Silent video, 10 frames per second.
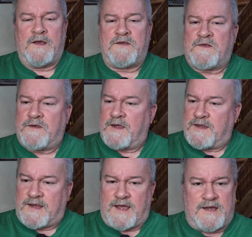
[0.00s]
It's the
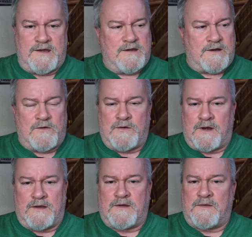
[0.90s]
day, you know,
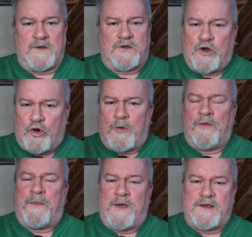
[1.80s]
the, the
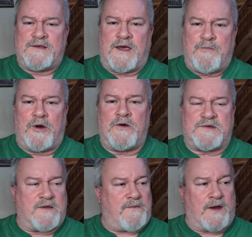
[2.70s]
normal things I
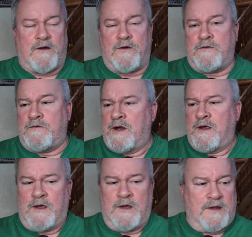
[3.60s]
post. If I go
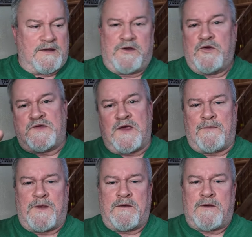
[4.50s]
to do
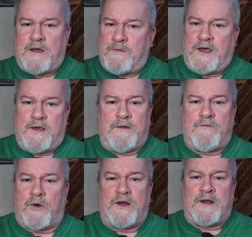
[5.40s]
something. I may
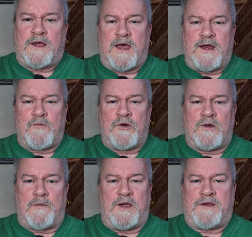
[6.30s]
bring the
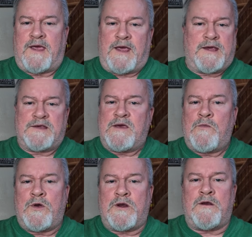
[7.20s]
camera, I may take you
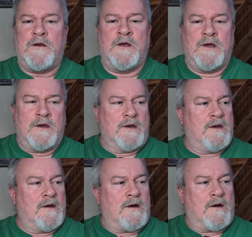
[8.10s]
somewhere,
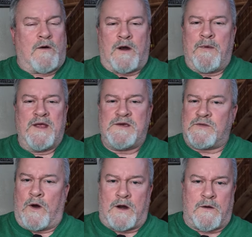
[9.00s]
or I may
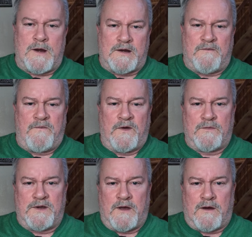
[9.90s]
just walk around and
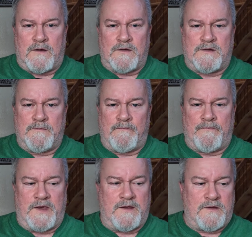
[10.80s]
film the dogs.
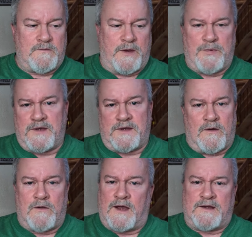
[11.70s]
And people that
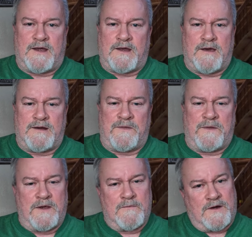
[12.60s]
don't like that kind of
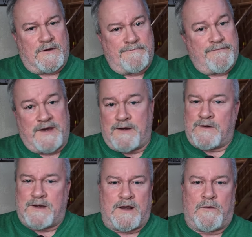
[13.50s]
thing, well, they
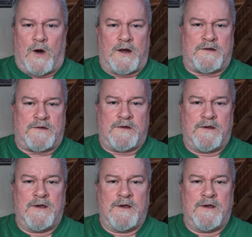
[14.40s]
don't got to watch.